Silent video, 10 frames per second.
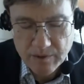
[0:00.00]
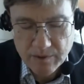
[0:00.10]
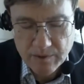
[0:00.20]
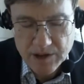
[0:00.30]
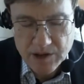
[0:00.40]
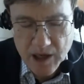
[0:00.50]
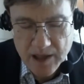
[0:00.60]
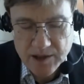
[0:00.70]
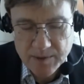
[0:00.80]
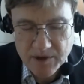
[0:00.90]
these
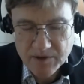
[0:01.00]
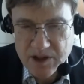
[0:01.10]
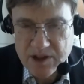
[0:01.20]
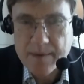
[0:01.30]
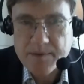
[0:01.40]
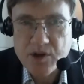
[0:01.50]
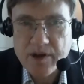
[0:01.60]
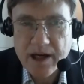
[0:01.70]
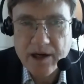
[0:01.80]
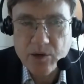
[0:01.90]
concepts of deception
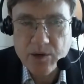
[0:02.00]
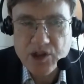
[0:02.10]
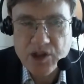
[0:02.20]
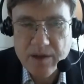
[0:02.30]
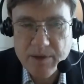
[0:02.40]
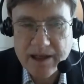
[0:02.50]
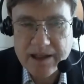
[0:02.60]
that had originally been